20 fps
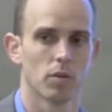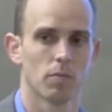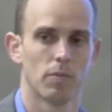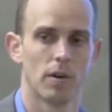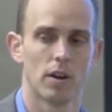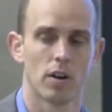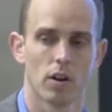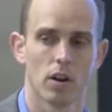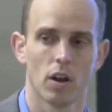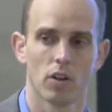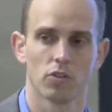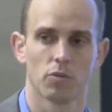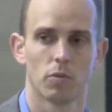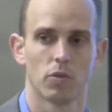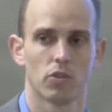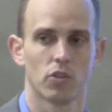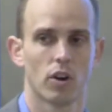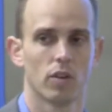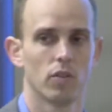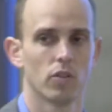better
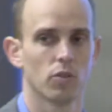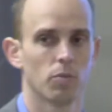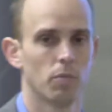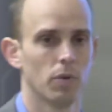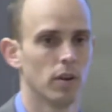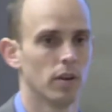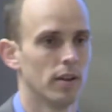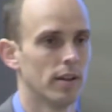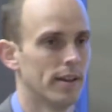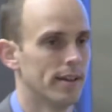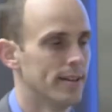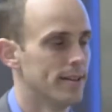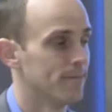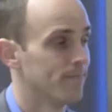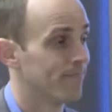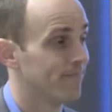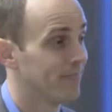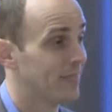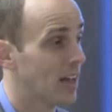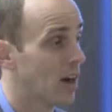customer service, but
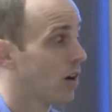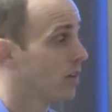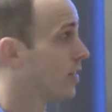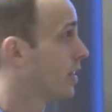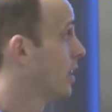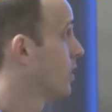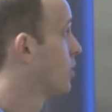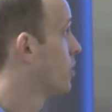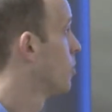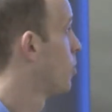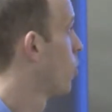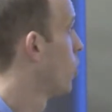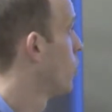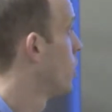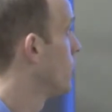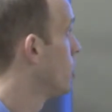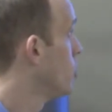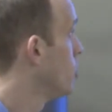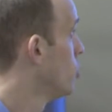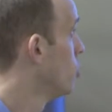now I think it's important
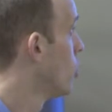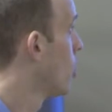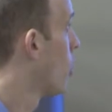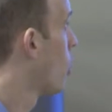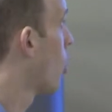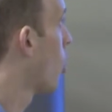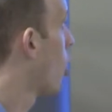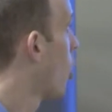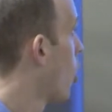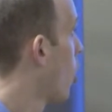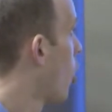that you know